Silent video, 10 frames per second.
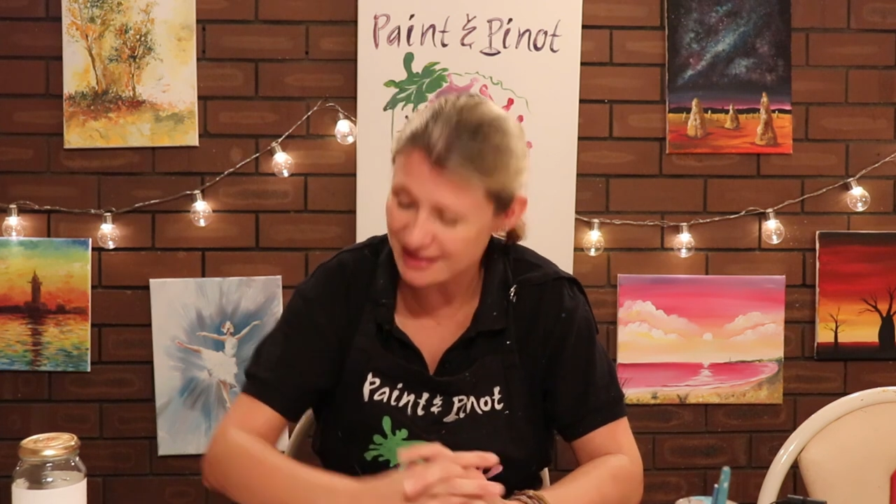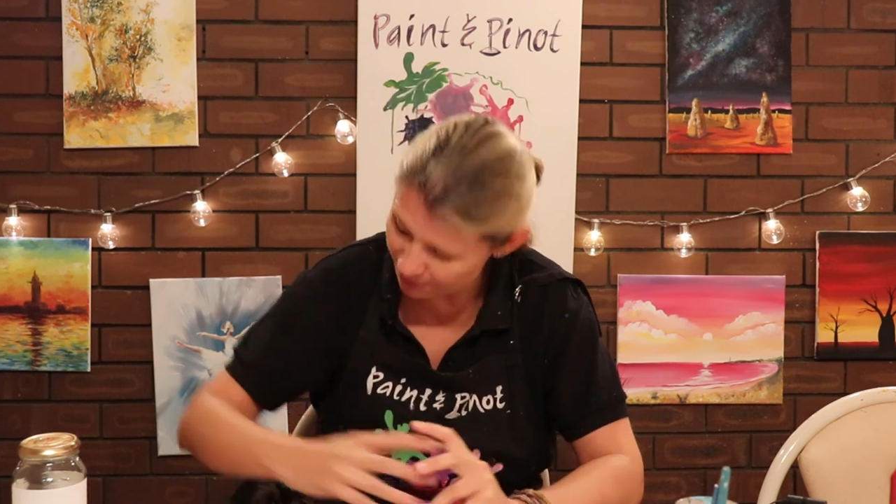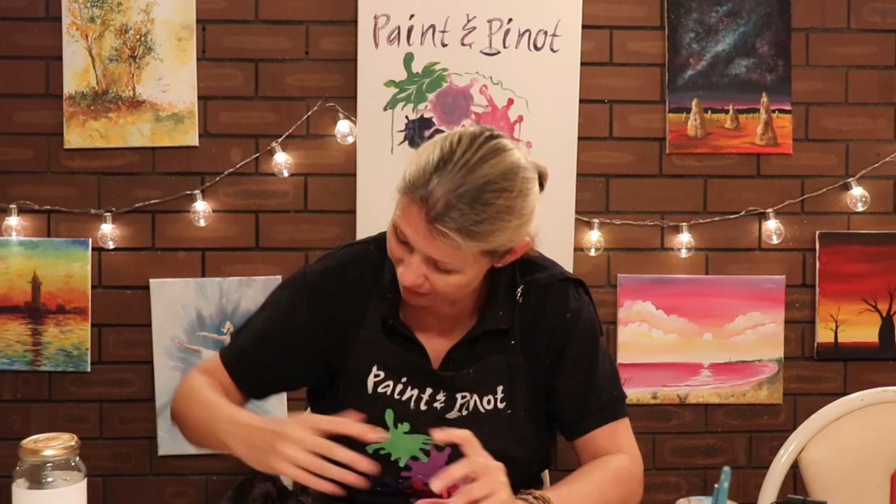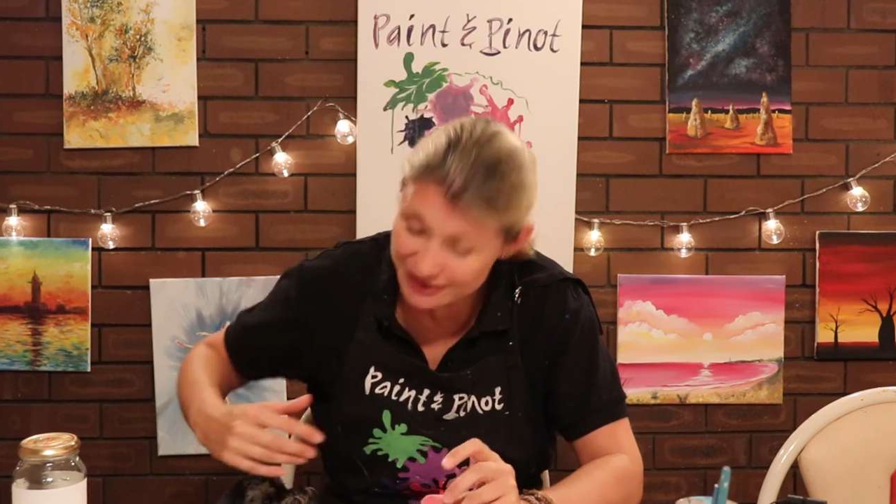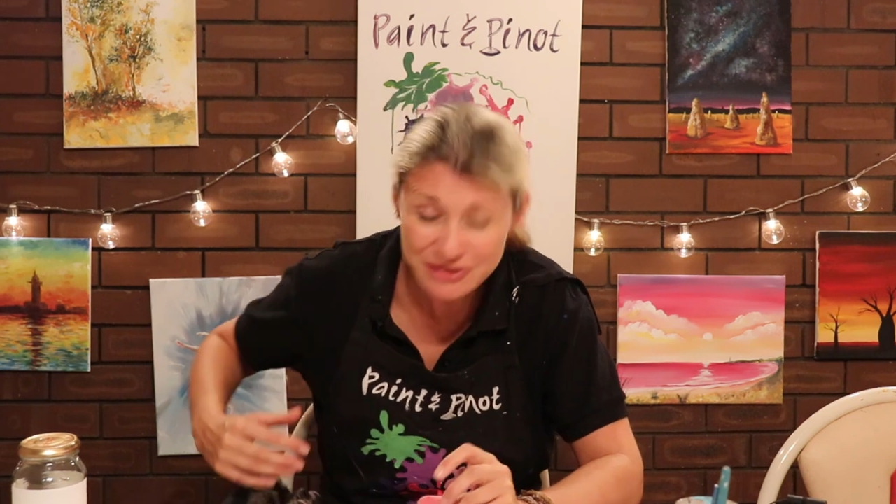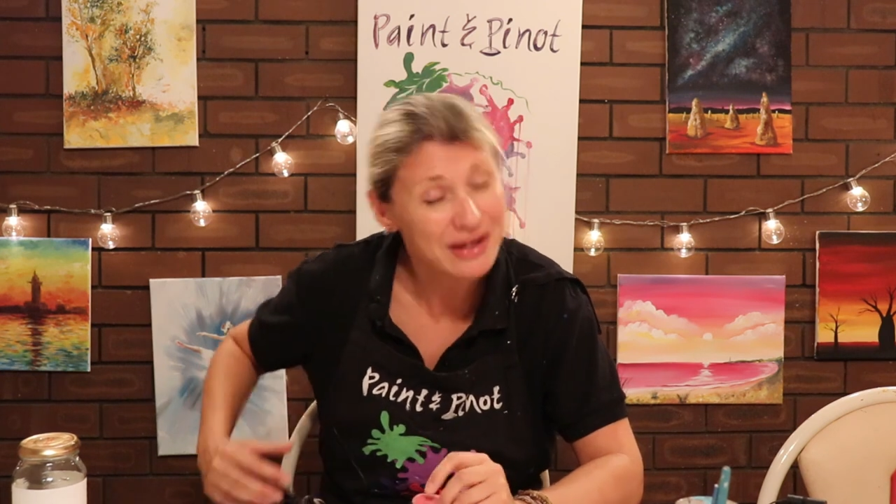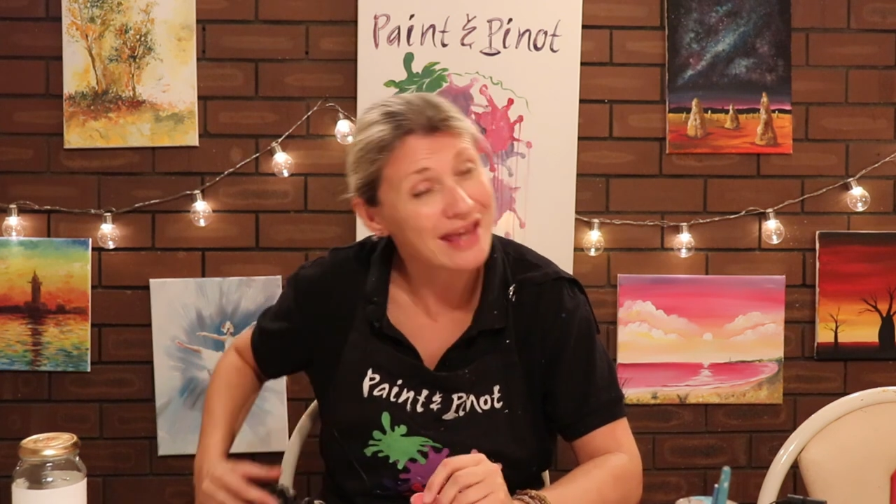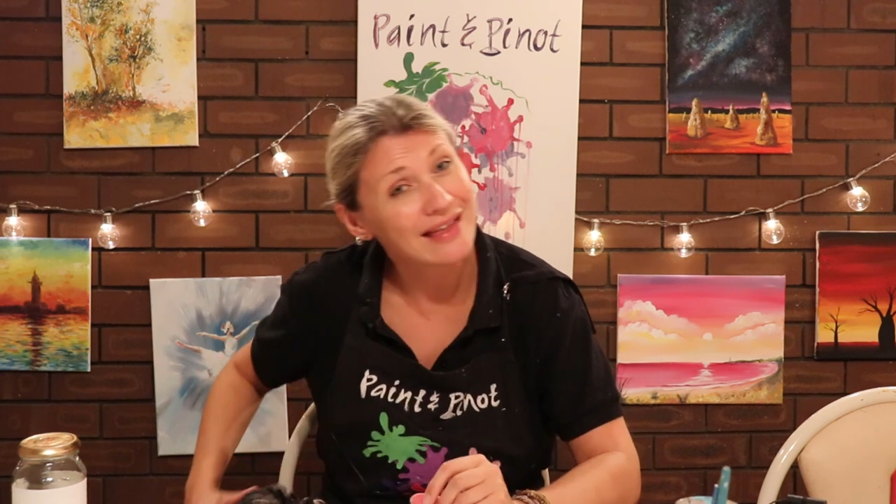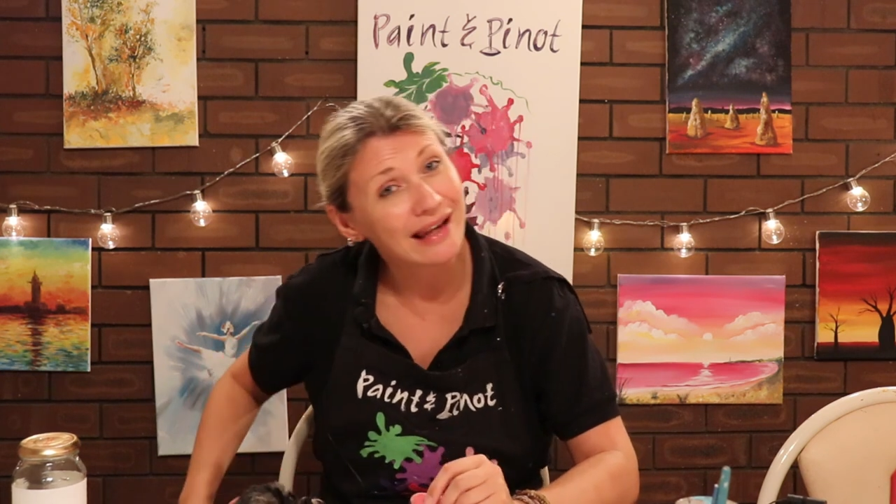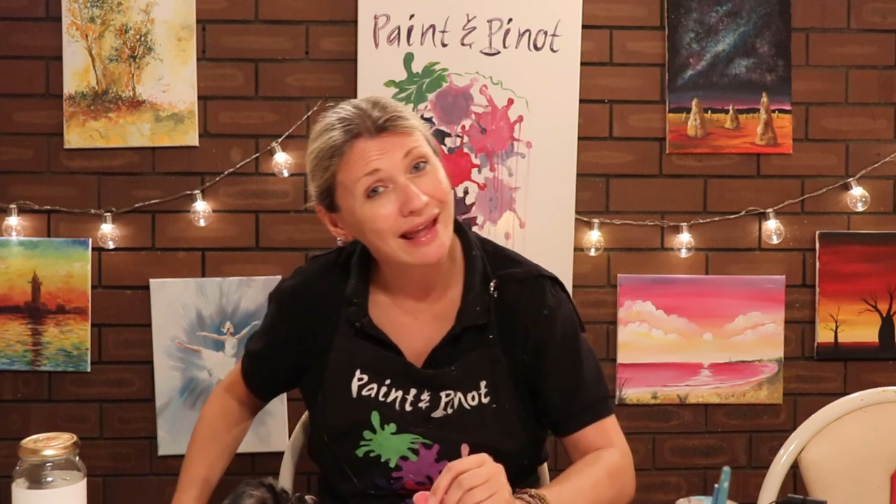then please do
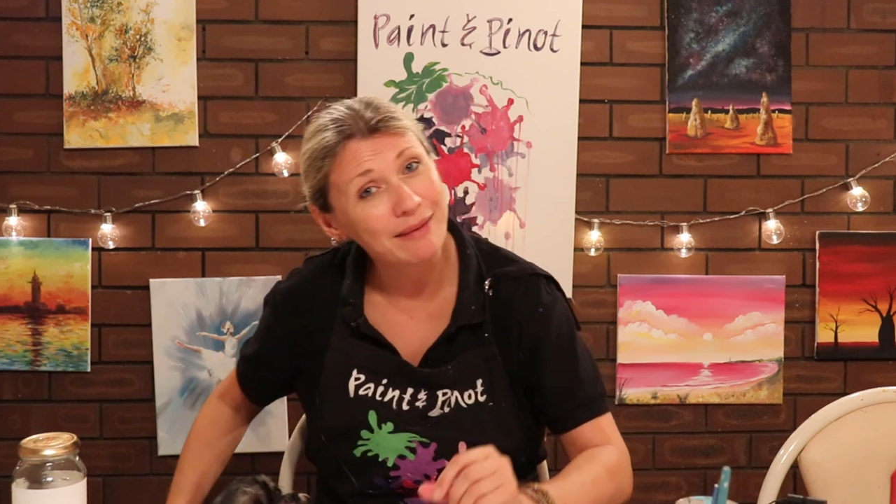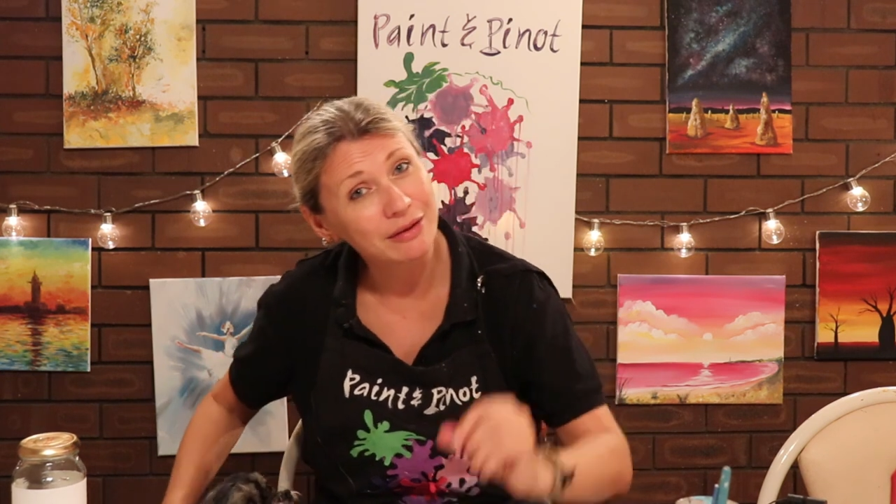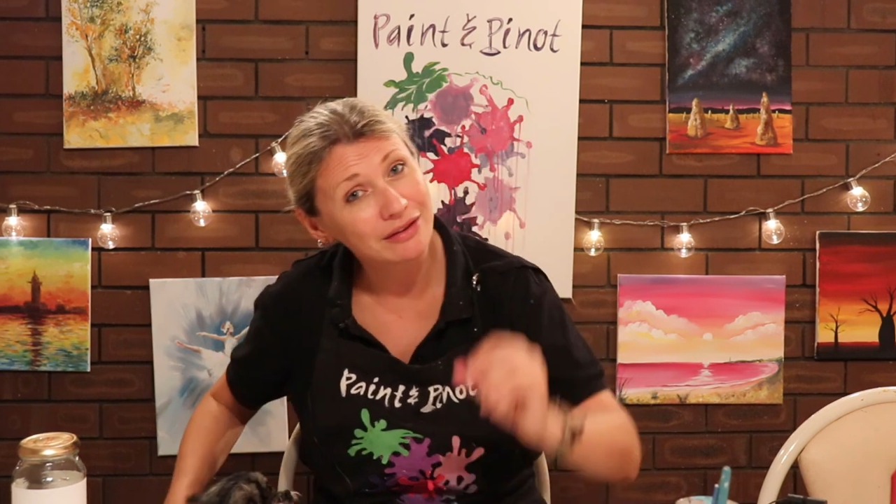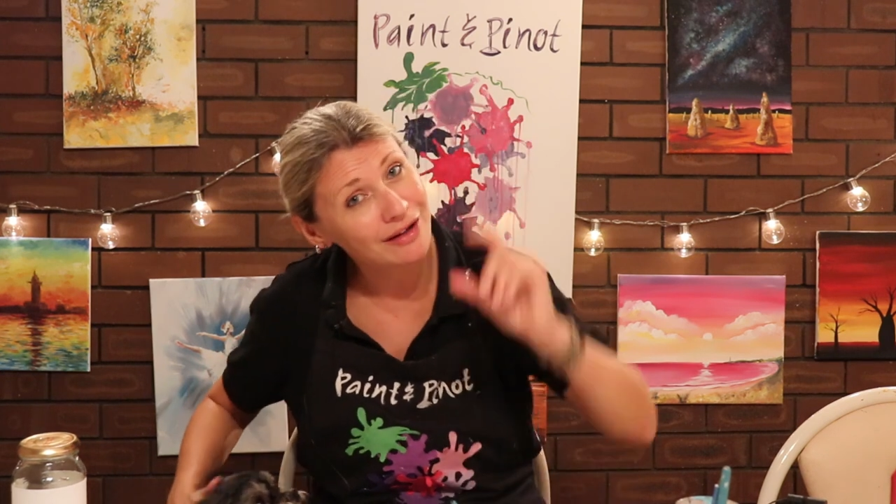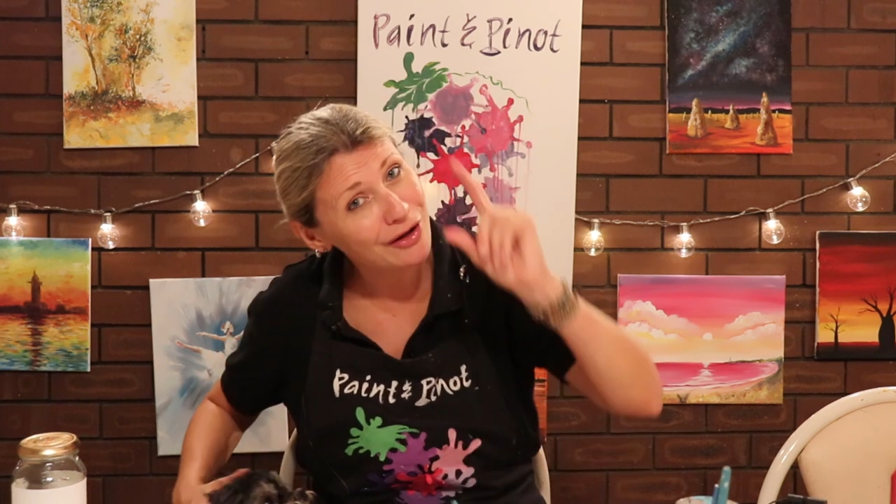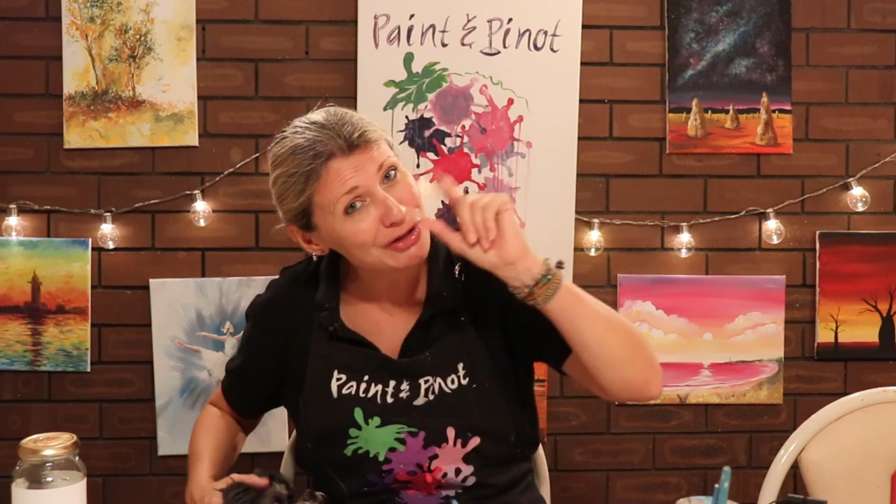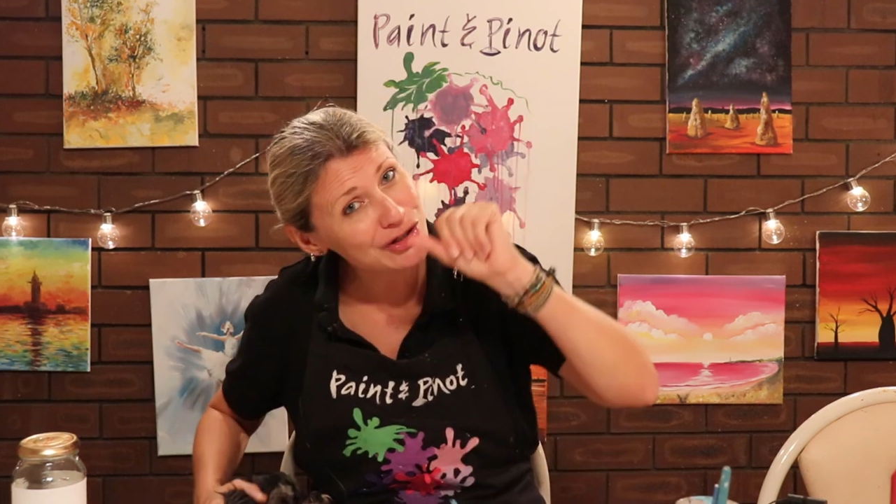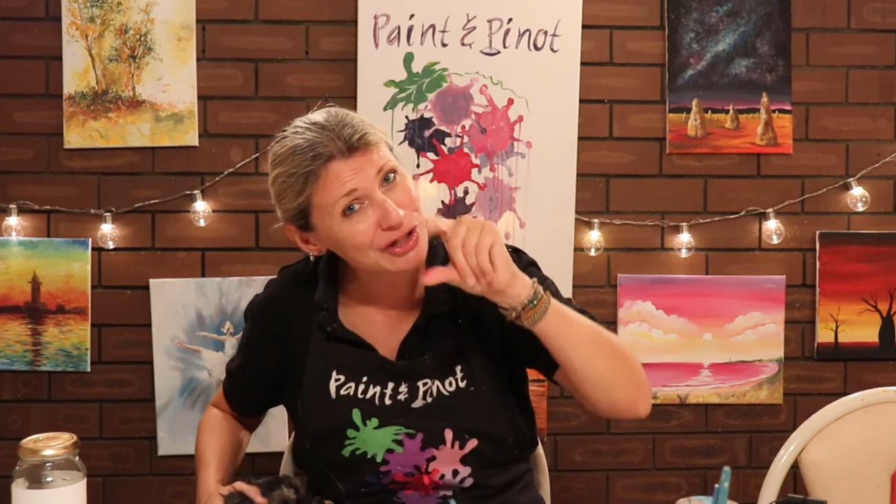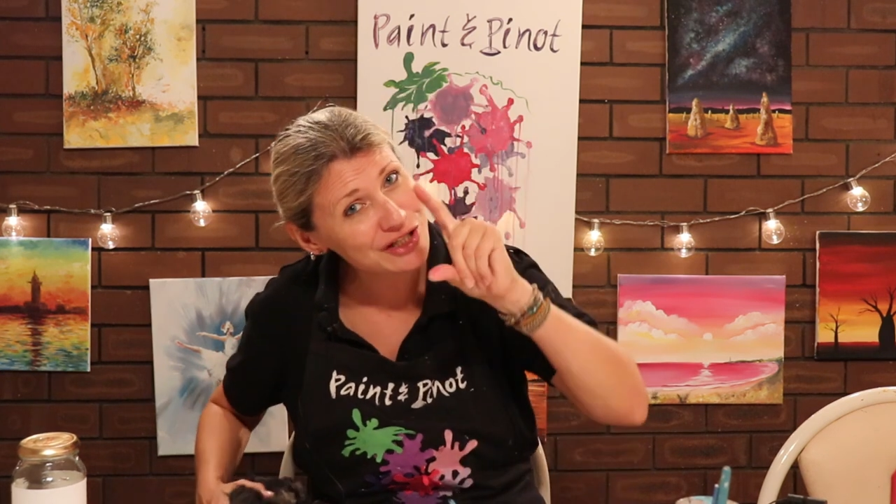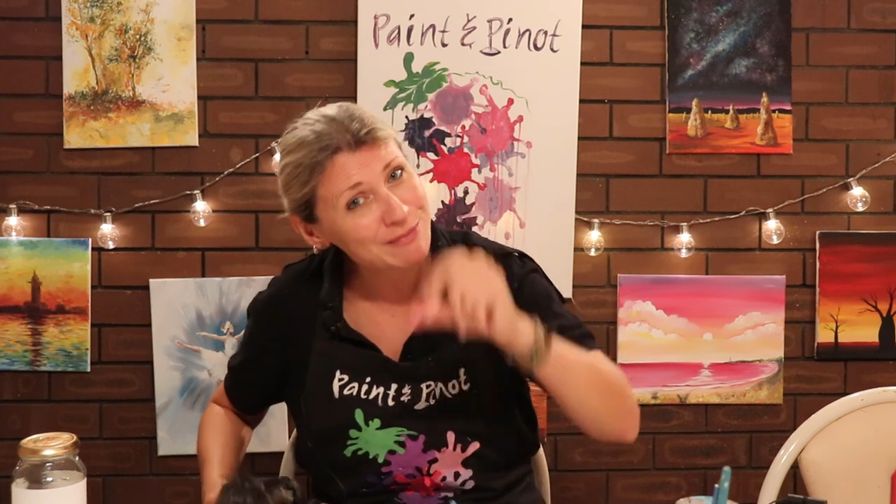hit that like button
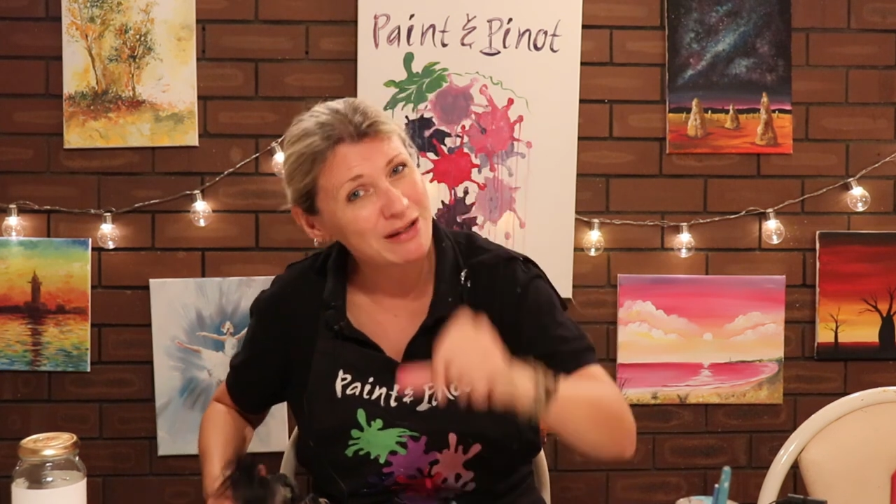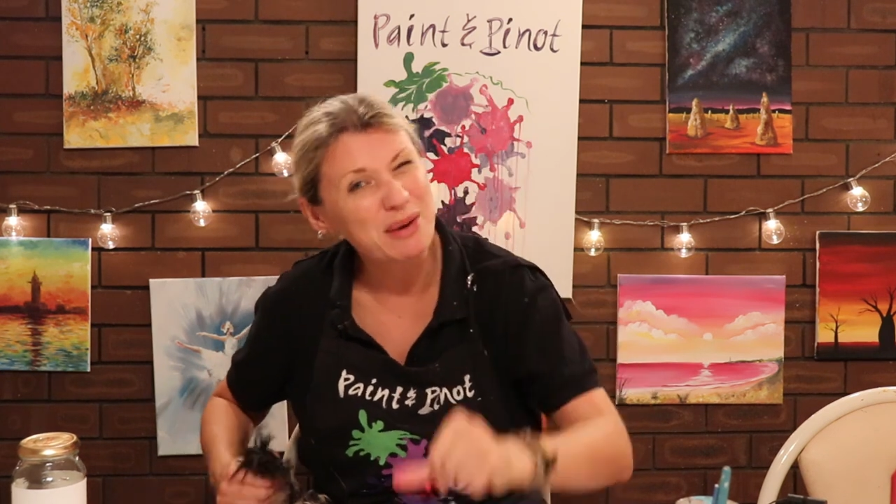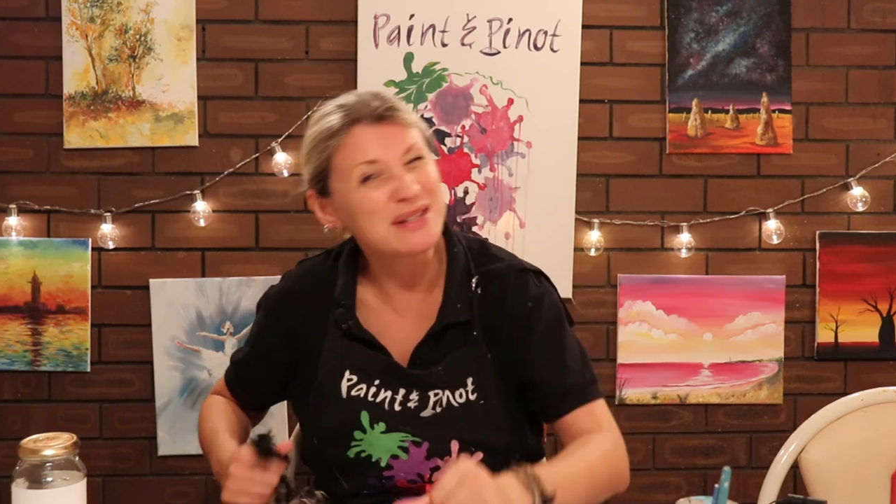just below,